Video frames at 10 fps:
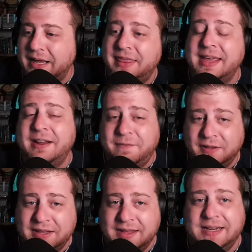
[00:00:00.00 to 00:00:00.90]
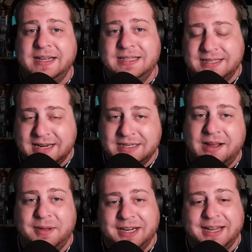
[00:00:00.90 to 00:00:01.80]
Thankfully, they did send
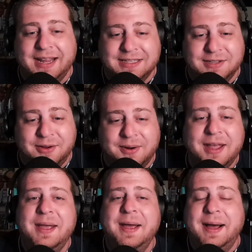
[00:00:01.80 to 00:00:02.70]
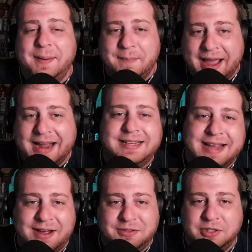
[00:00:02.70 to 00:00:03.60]
Dominic Canzone back
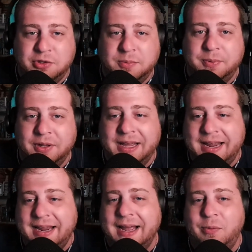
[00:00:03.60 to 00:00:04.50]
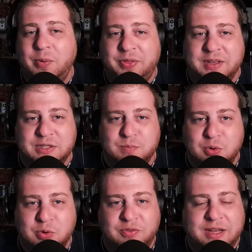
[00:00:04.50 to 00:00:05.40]
down to AAA with this move.